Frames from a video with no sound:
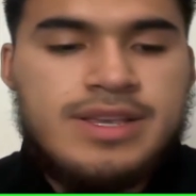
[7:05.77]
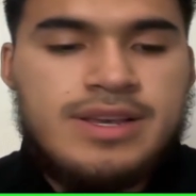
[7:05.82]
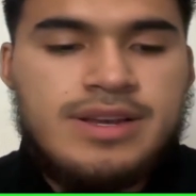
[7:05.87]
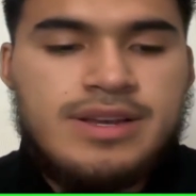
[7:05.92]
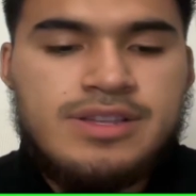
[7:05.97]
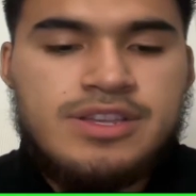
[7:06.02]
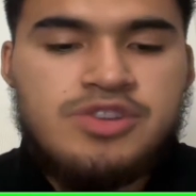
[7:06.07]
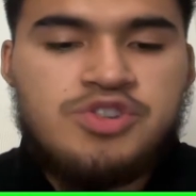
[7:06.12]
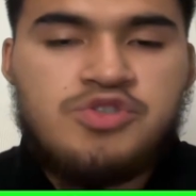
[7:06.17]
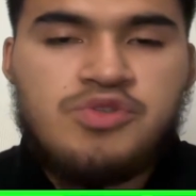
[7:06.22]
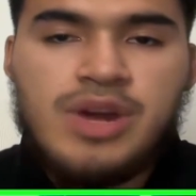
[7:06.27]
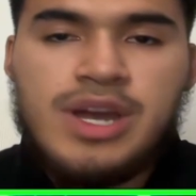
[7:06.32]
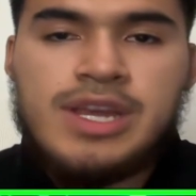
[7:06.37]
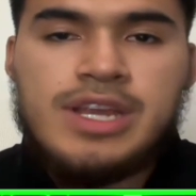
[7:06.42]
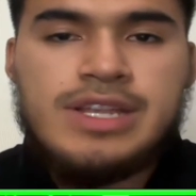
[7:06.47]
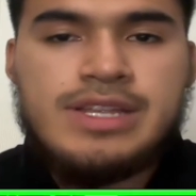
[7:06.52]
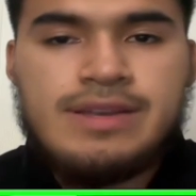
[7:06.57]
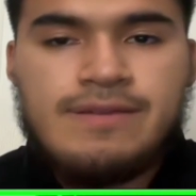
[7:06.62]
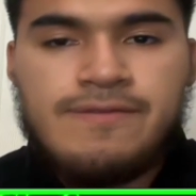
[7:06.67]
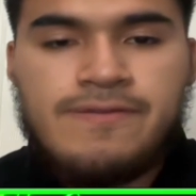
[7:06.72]
To, to try
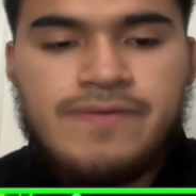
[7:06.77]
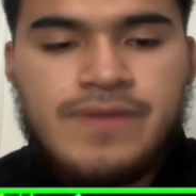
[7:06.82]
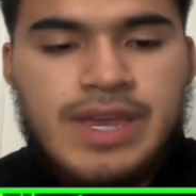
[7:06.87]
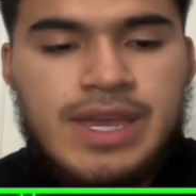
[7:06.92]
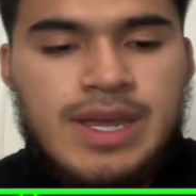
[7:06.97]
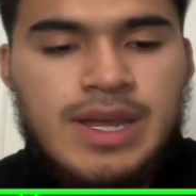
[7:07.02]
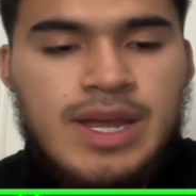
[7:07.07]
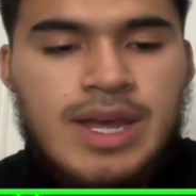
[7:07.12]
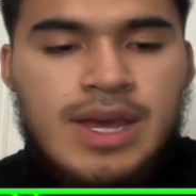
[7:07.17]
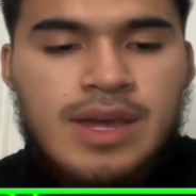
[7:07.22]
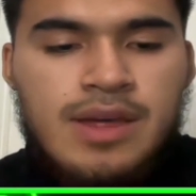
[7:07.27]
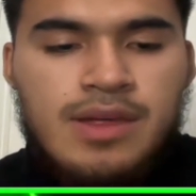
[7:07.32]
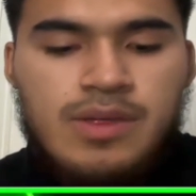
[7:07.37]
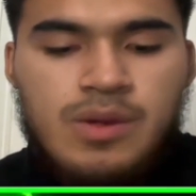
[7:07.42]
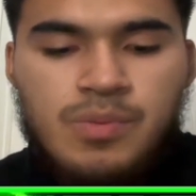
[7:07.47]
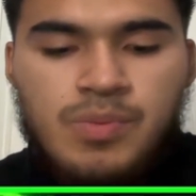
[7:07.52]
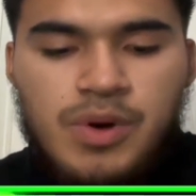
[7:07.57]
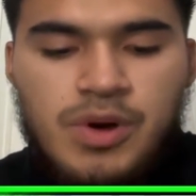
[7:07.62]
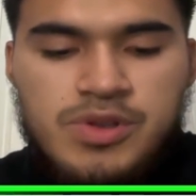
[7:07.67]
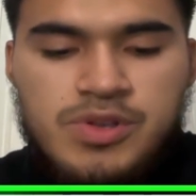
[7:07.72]
and defeat the
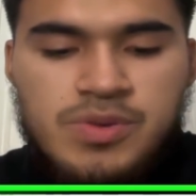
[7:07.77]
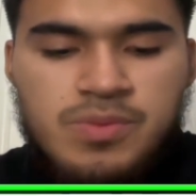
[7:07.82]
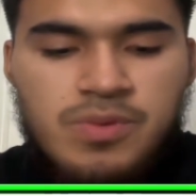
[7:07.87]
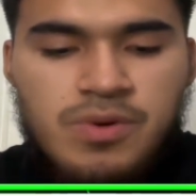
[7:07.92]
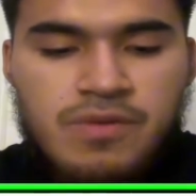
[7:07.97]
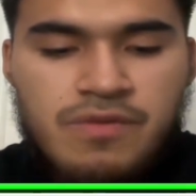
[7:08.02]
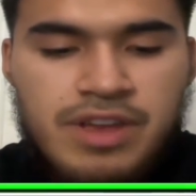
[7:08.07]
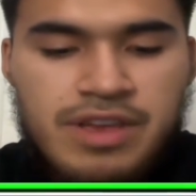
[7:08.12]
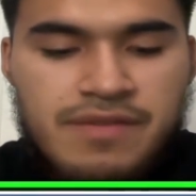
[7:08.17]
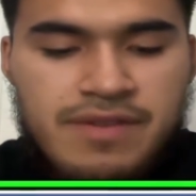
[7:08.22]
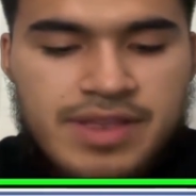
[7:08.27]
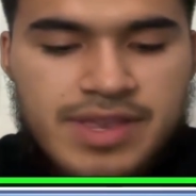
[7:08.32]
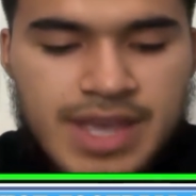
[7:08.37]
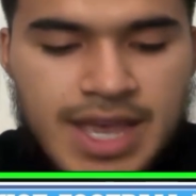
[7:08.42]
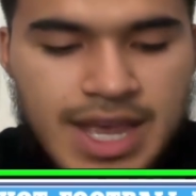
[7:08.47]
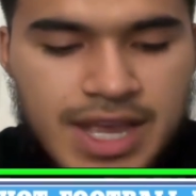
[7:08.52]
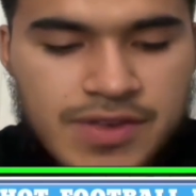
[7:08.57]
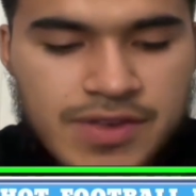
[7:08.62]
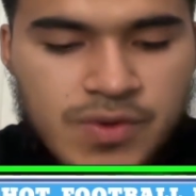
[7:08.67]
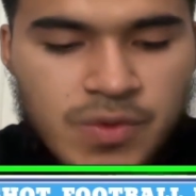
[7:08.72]
Baltimore Ravens
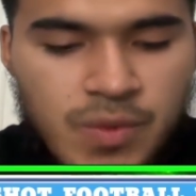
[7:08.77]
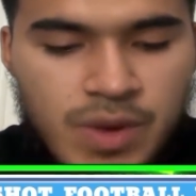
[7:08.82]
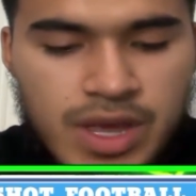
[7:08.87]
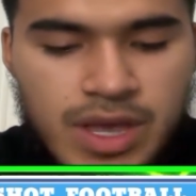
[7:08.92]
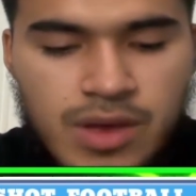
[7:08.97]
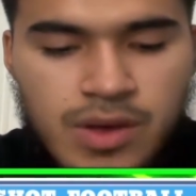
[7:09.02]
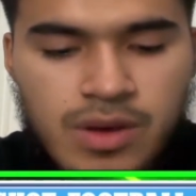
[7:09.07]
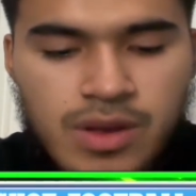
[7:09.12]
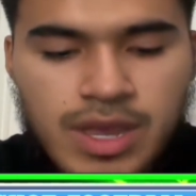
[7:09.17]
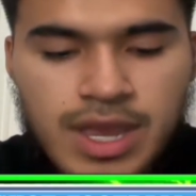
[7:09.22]
as well.